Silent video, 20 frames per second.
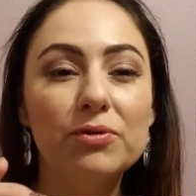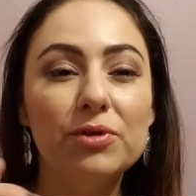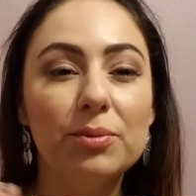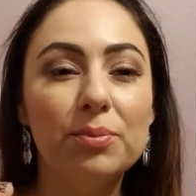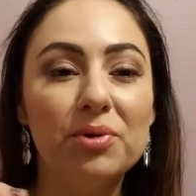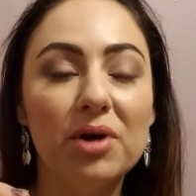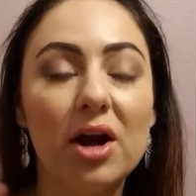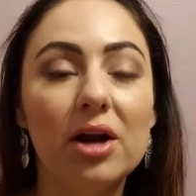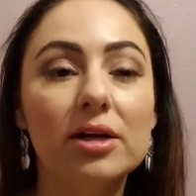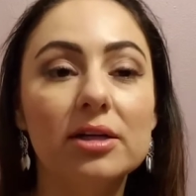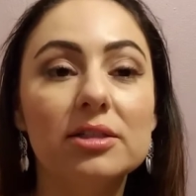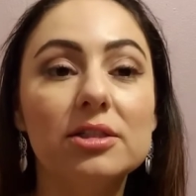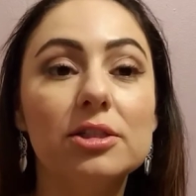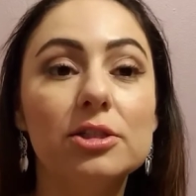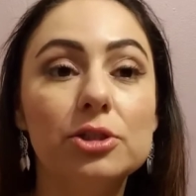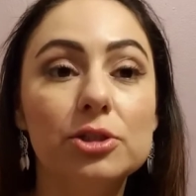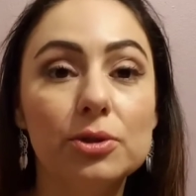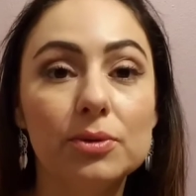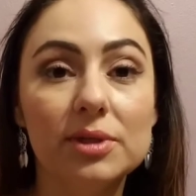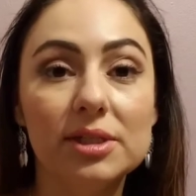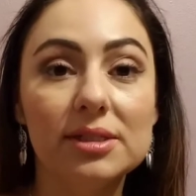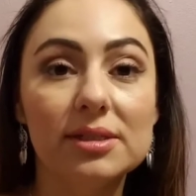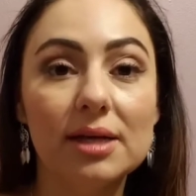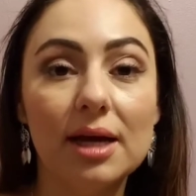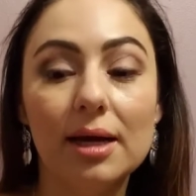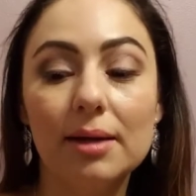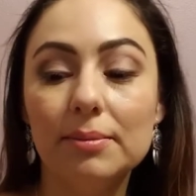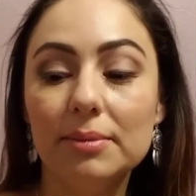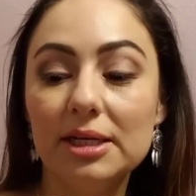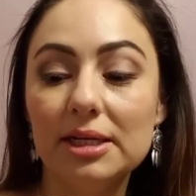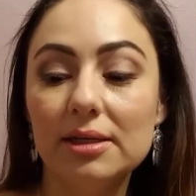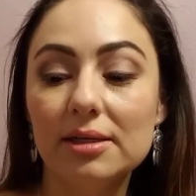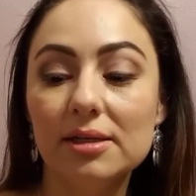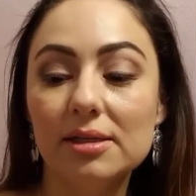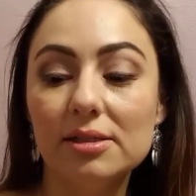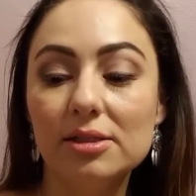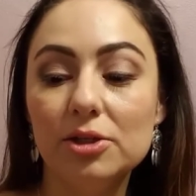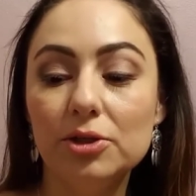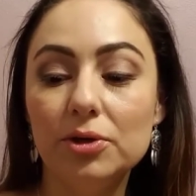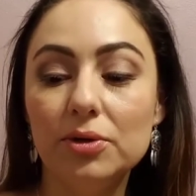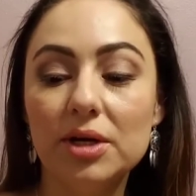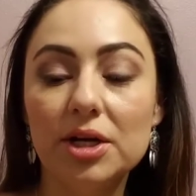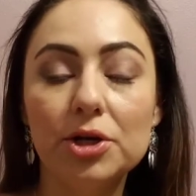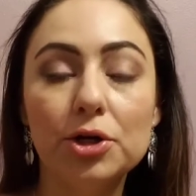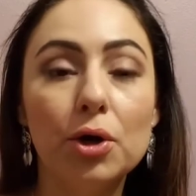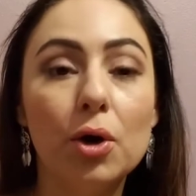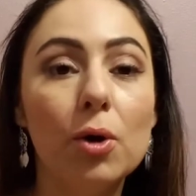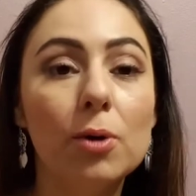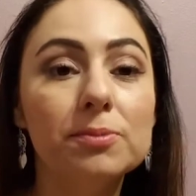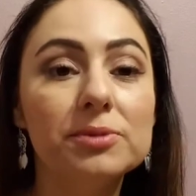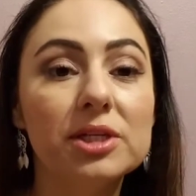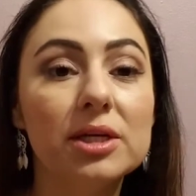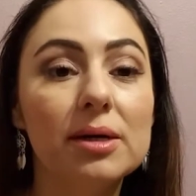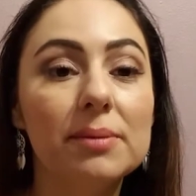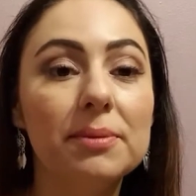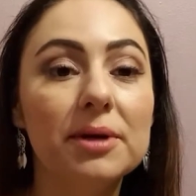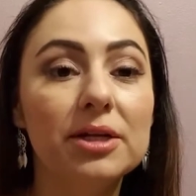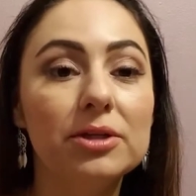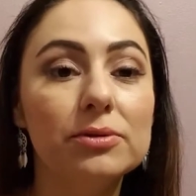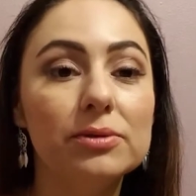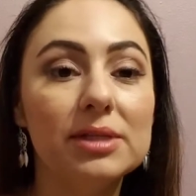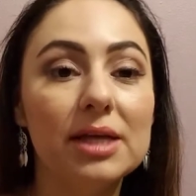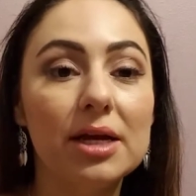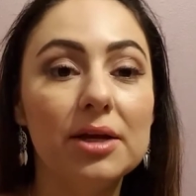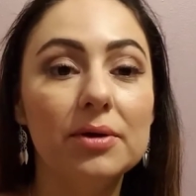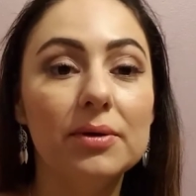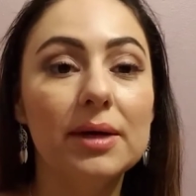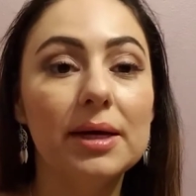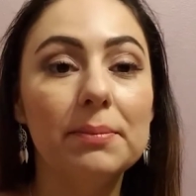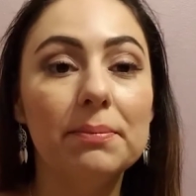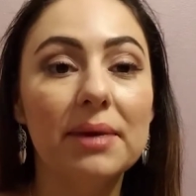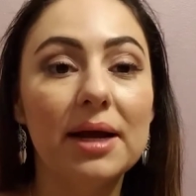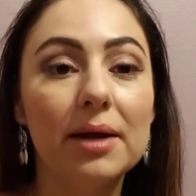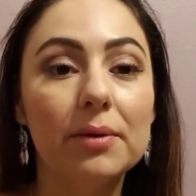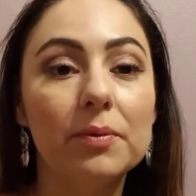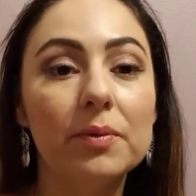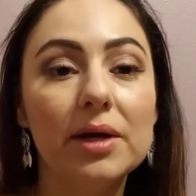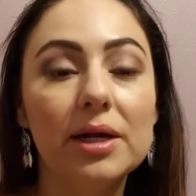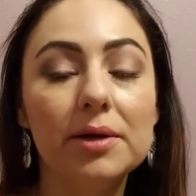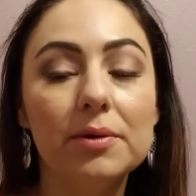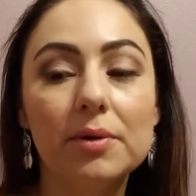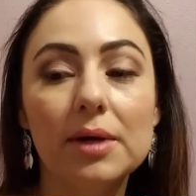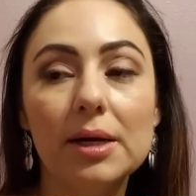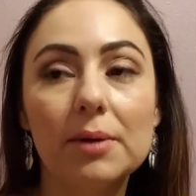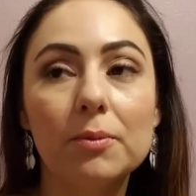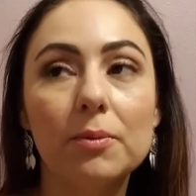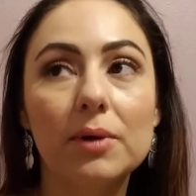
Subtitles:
the product to the side, because you get your hopes up and you say you hit pan really quick,